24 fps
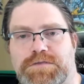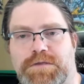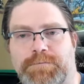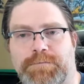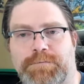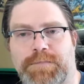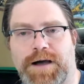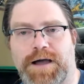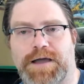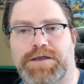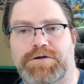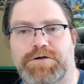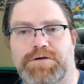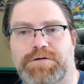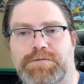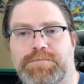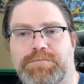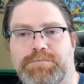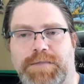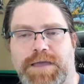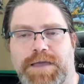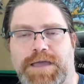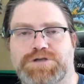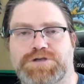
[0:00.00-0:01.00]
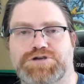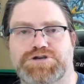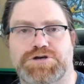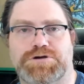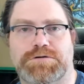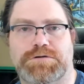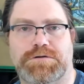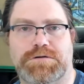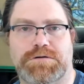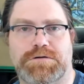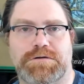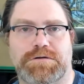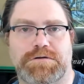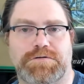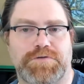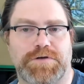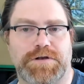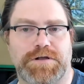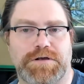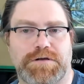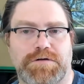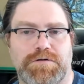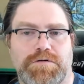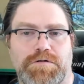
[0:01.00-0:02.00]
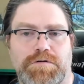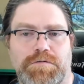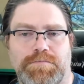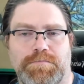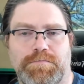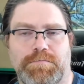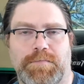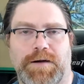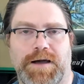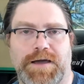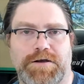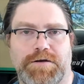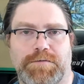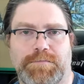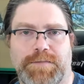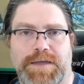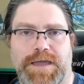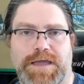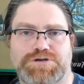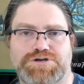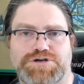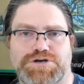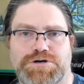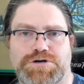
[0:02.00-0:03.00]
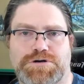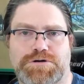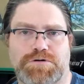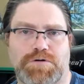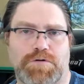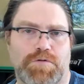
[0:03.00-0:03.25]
The minor, major, critical, minor, major,